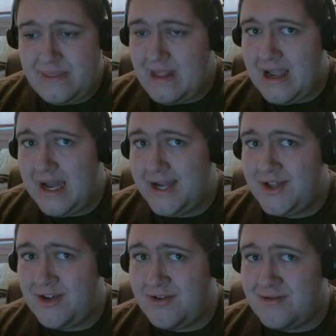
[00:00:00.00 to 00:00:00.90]

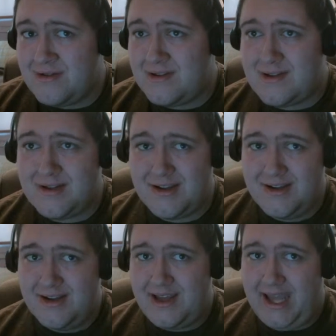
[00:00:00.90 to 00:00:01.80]
iTunes
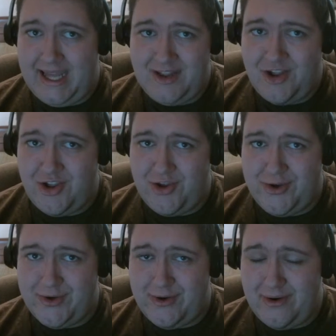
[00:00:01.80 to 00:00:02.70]

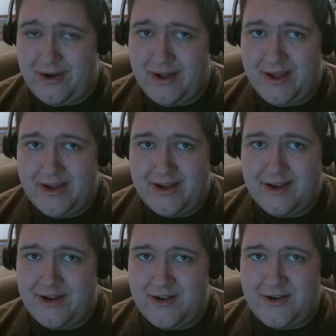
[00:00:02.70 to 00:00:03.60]
into
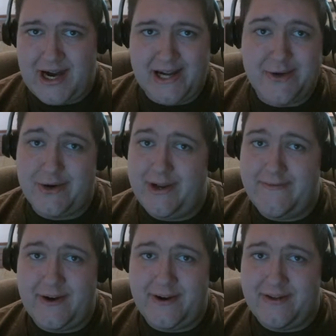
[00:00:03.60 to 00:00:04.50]
your Android
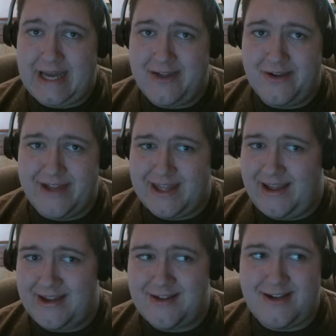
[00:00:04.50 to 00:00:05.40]
phone onto like the
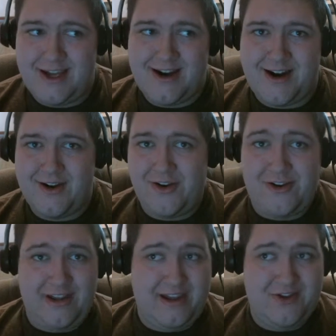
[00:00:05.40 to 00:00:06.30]
SD card or
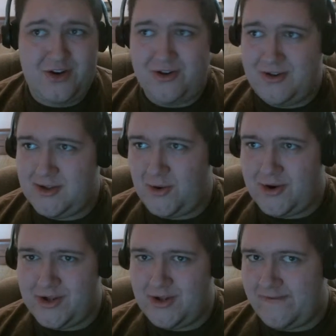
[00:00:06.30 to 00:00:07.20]
the internal
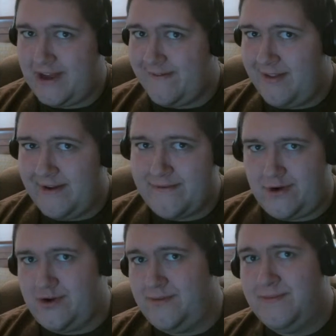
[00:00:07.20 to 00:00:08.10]
storage if you have enough
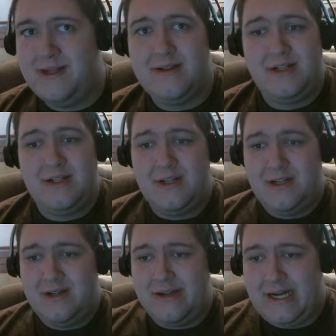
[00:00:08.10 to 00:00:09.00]
room.
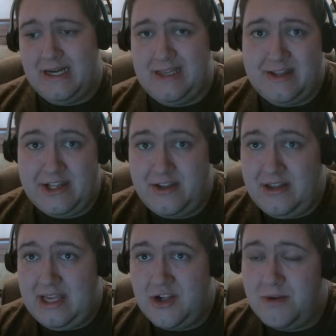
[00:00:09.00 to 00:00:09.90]
And
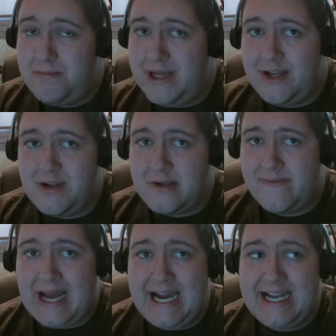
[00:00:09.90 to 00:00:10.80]
they should play just
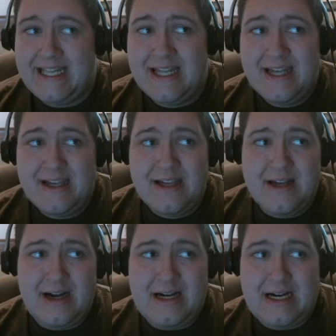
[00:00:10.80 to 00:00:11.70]
fine.
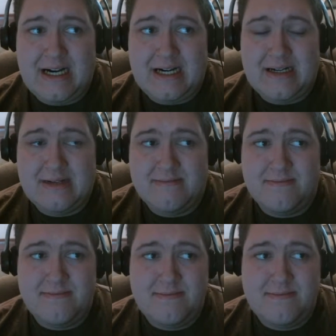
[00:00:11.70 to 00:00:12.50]
You